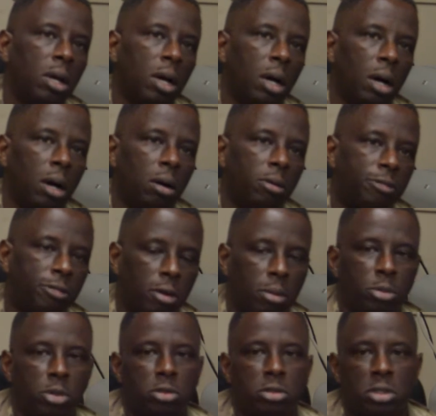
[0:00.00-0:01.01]
uh,
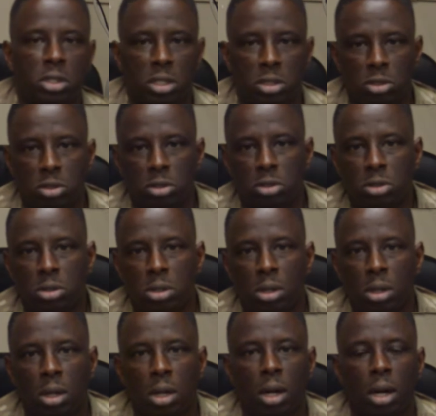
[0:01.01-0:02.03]
from your seniors.
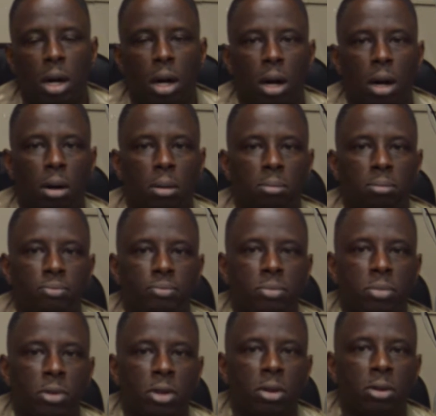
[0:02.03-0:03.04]
Um,
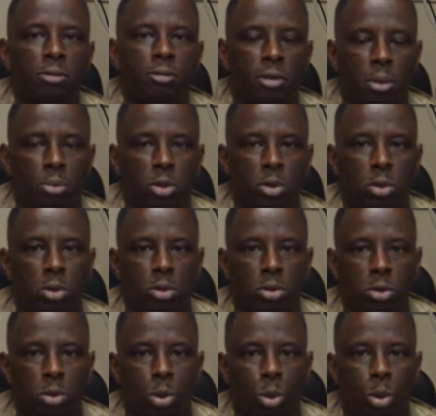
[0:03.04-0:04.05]
from your
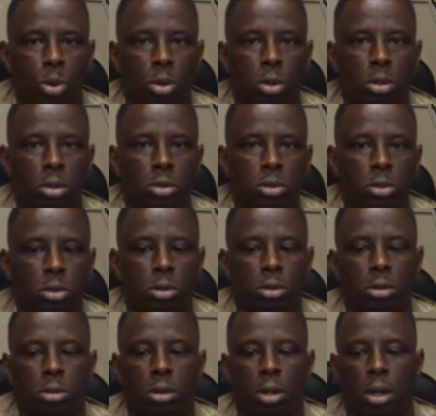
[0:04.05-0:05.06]
your
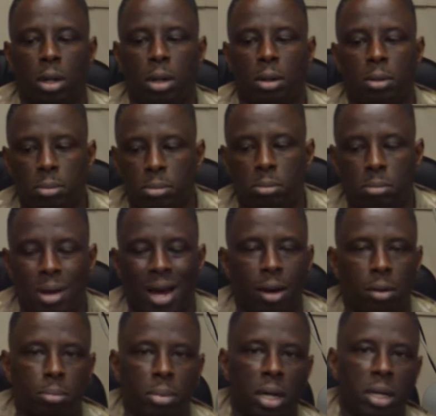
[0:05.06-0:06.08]
your uh,
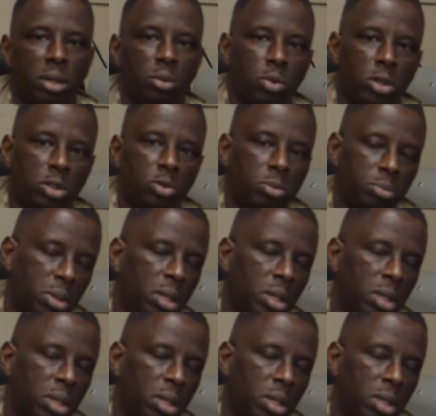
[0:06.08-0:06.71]
battle buddy, which would